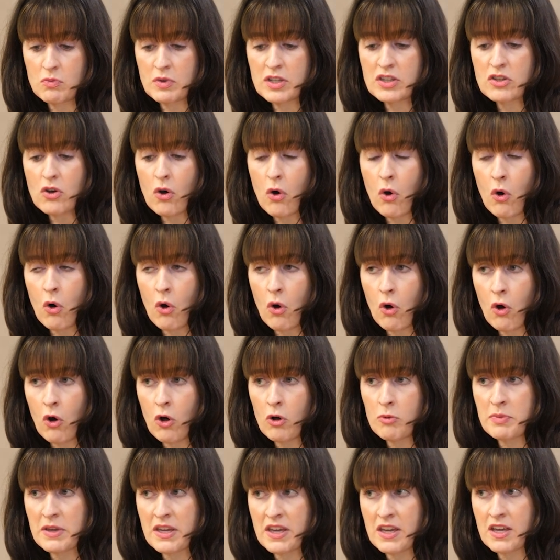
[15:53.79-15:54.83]
with
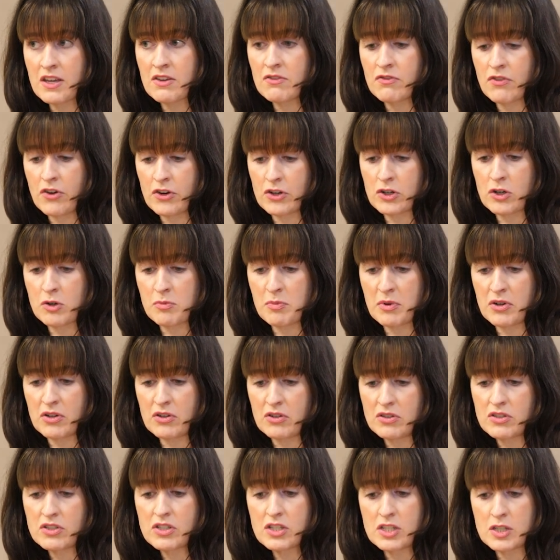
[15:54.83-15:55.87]
all being
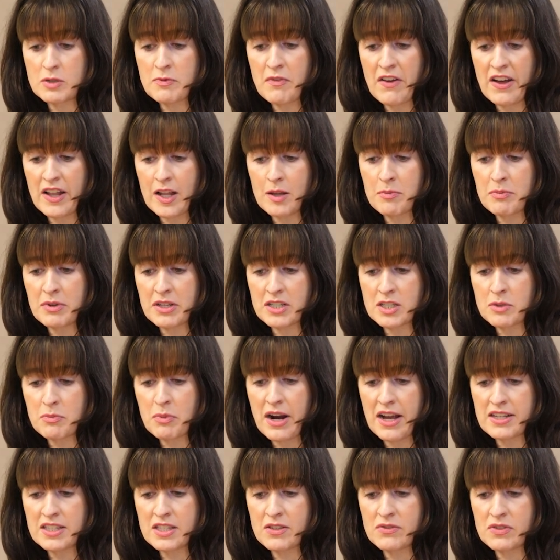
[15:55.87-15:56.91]
vulnerable to developing
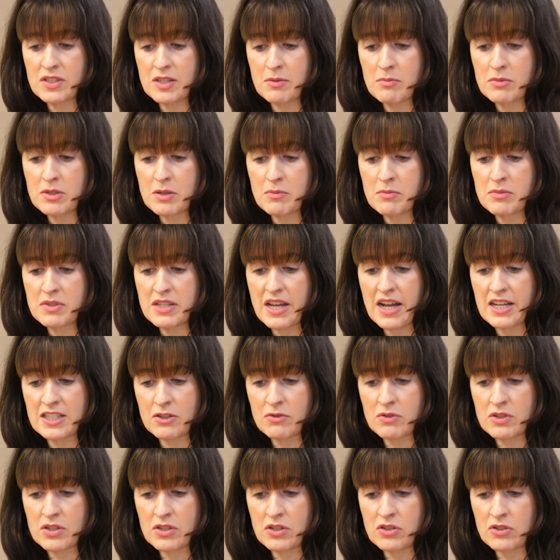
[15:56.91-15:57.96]
depressive symptoms as
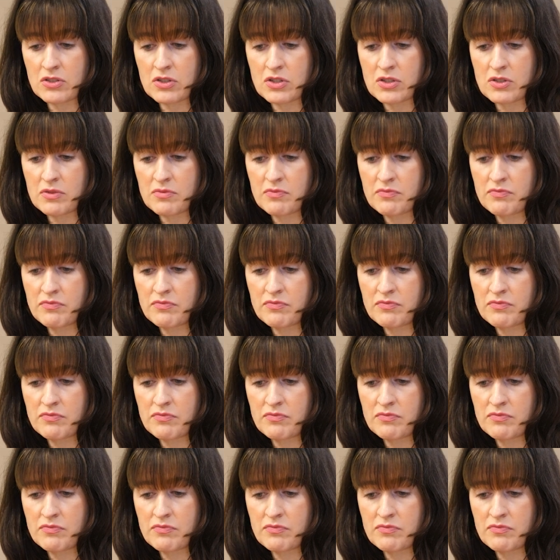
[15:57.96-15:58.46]
a result.